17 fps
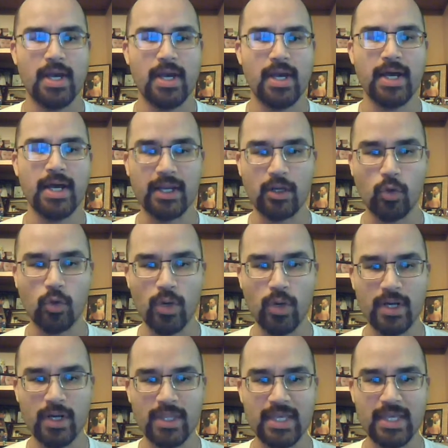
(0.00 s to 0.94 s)

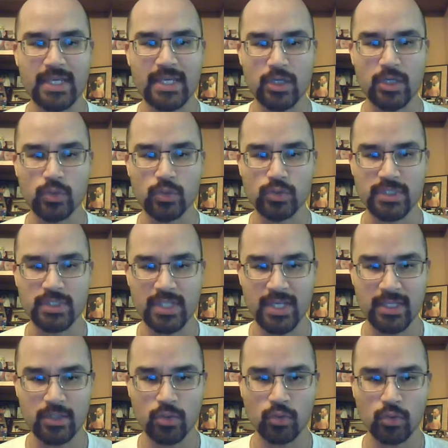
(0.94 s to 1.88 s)
Recuerde que
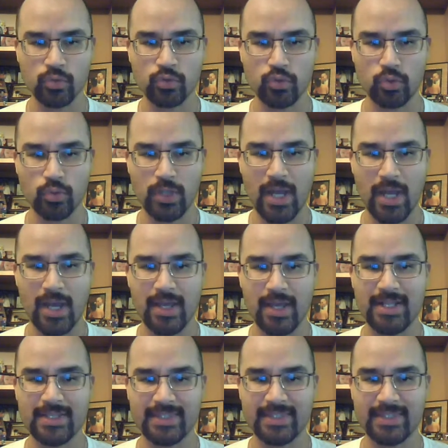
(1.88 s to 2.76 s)
usted controla el